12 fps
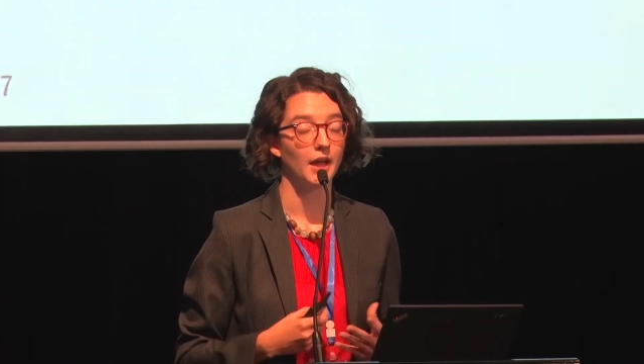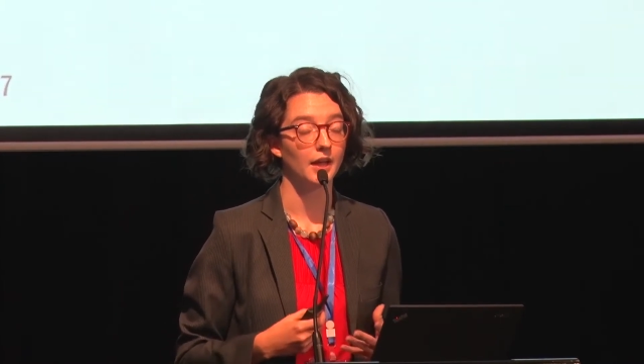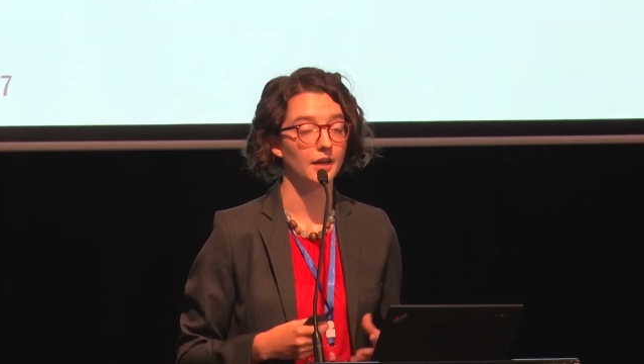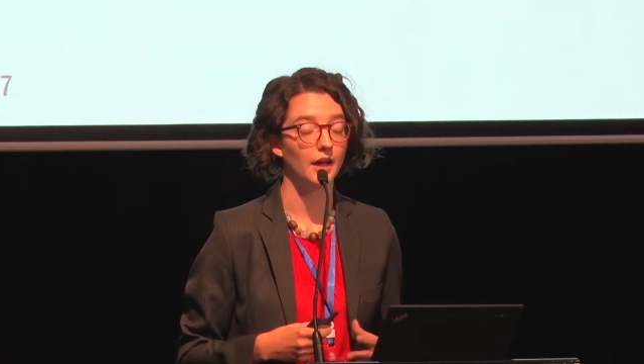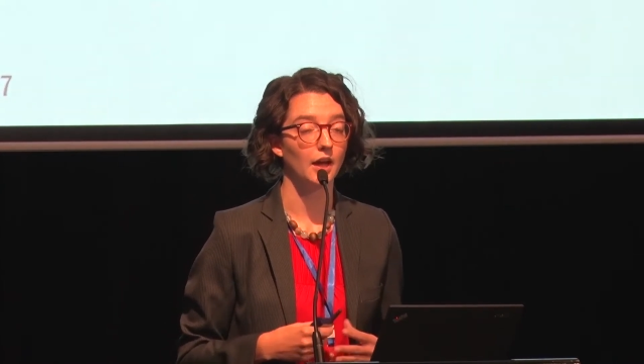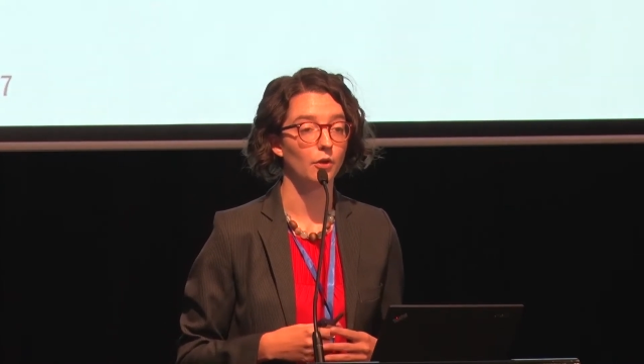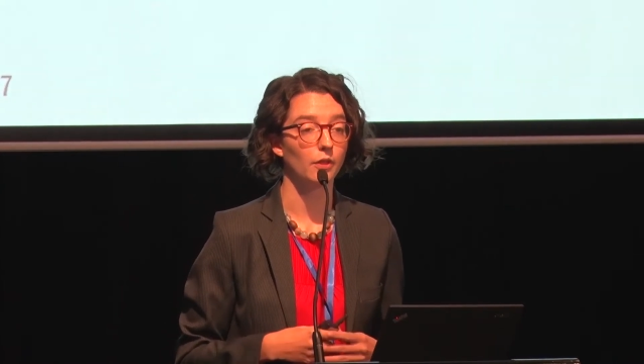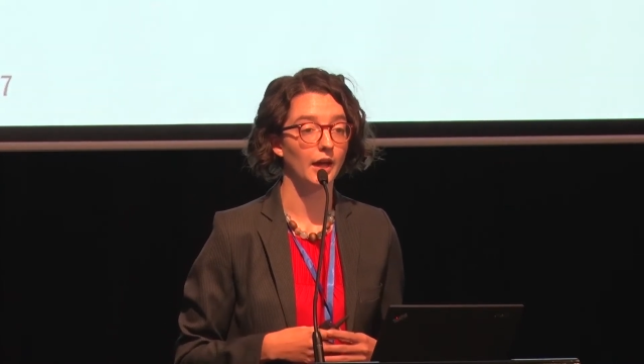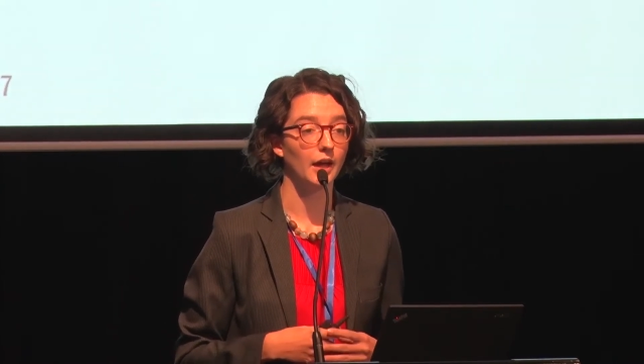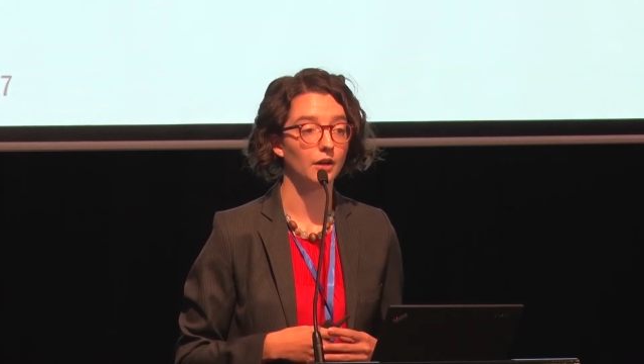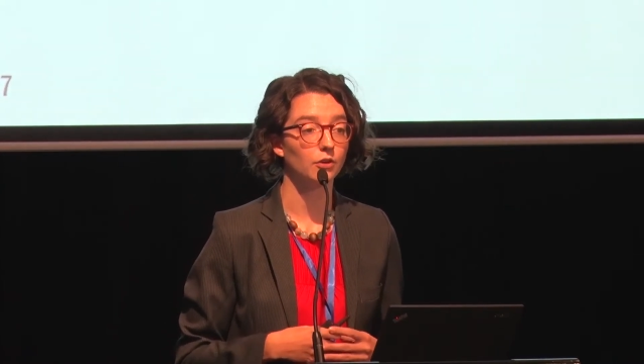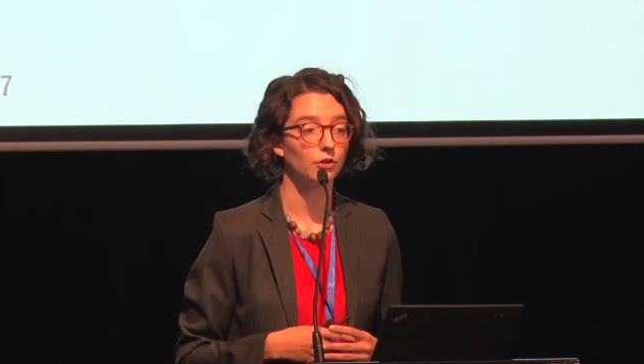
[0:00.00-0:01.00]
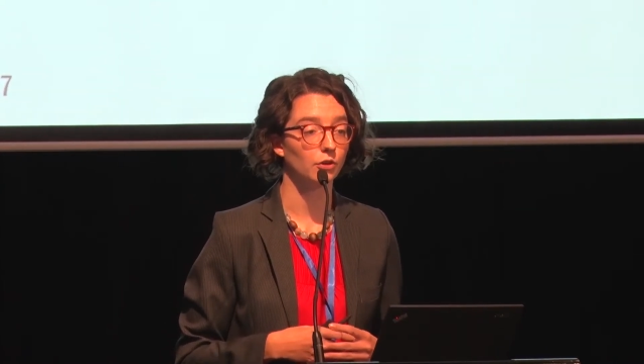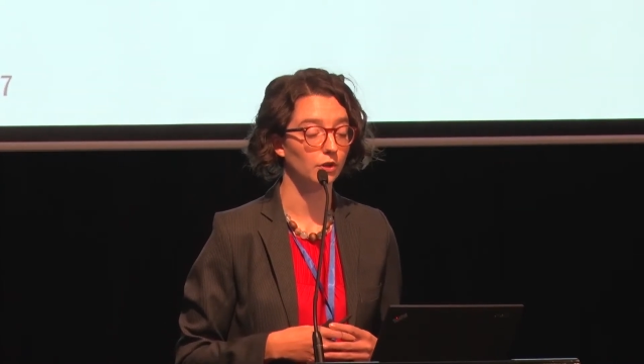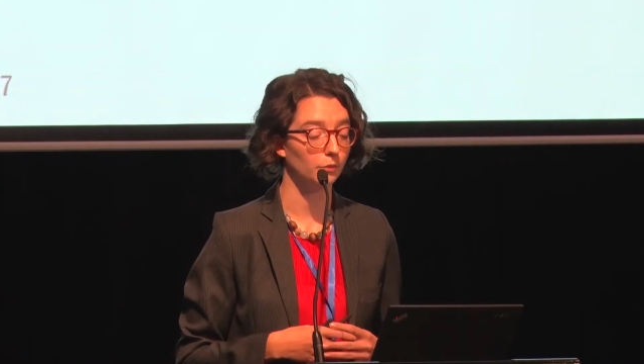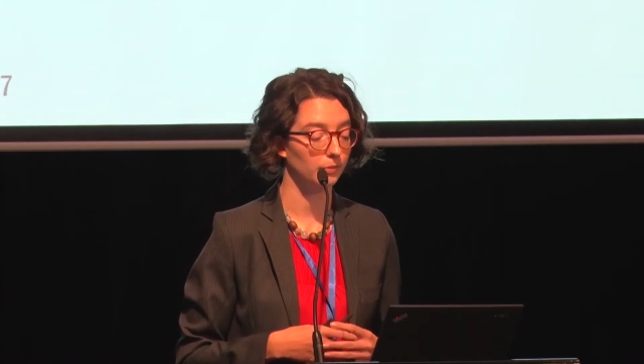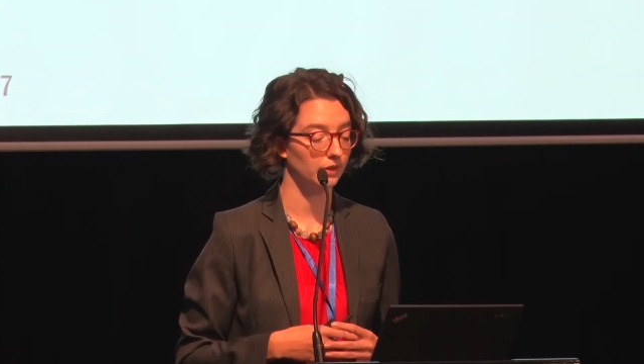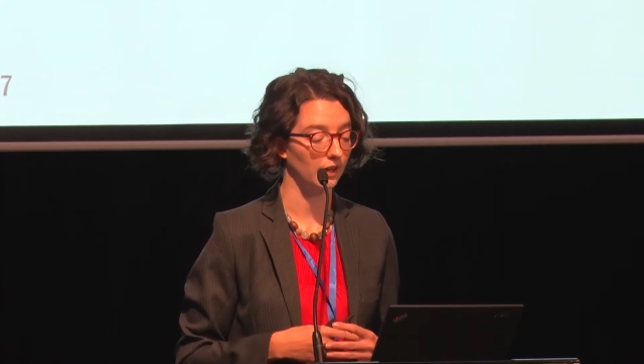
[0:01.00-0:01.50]
and how that
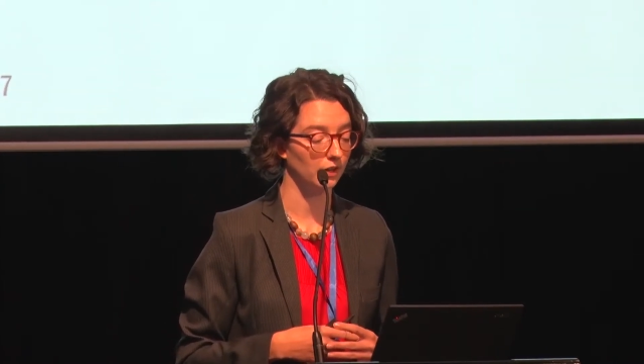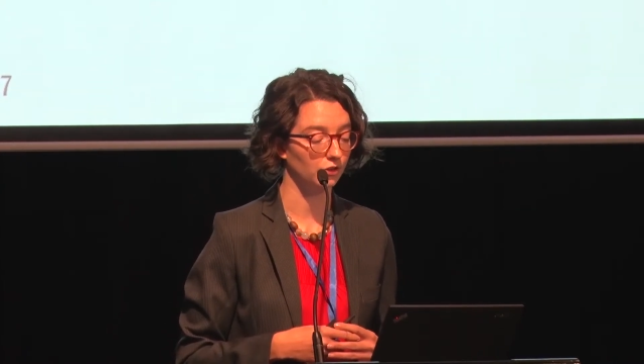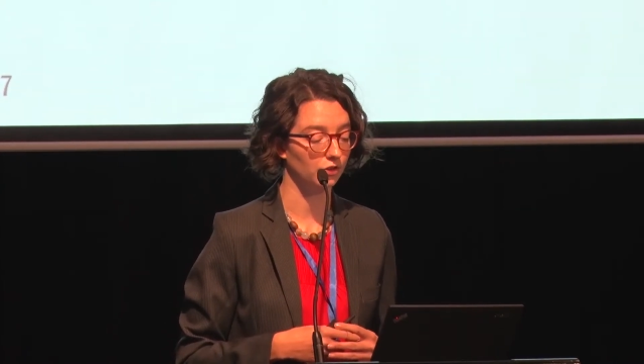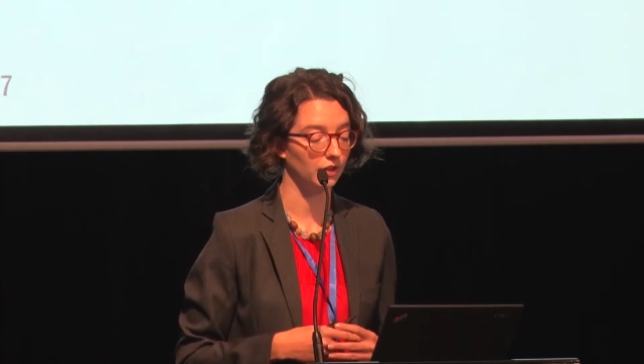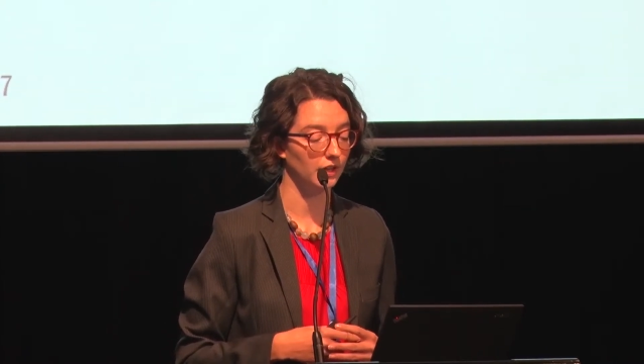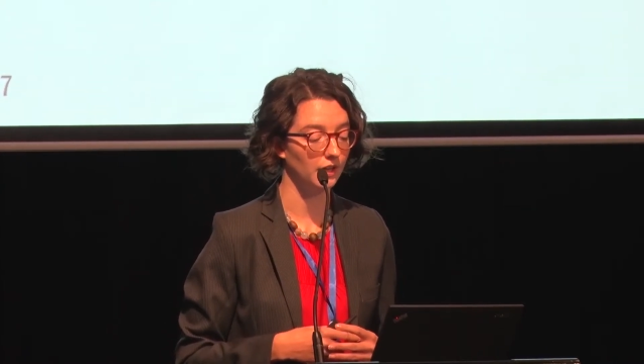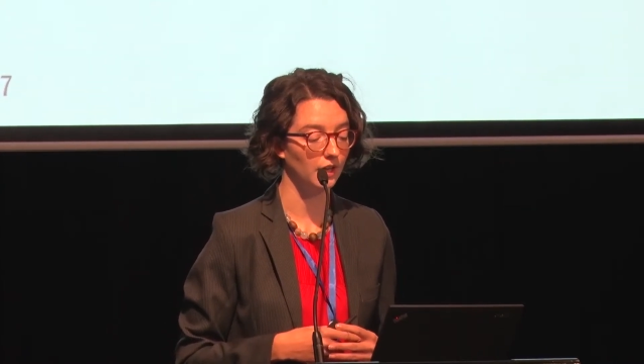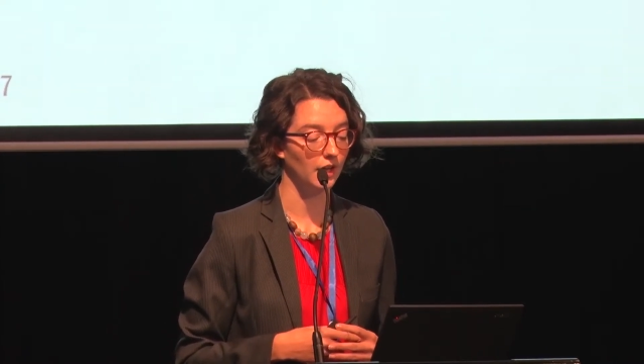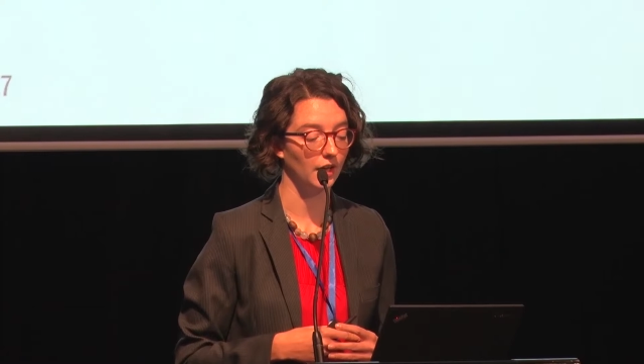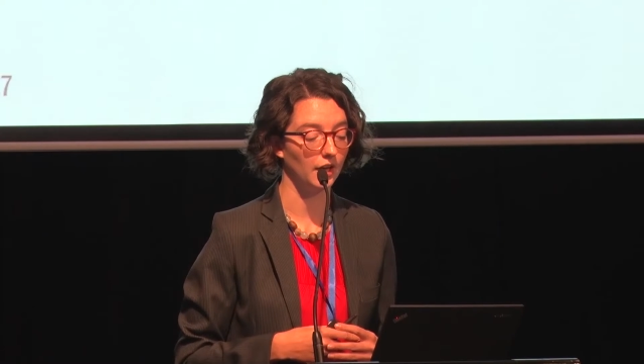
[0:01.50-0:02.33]
could potentially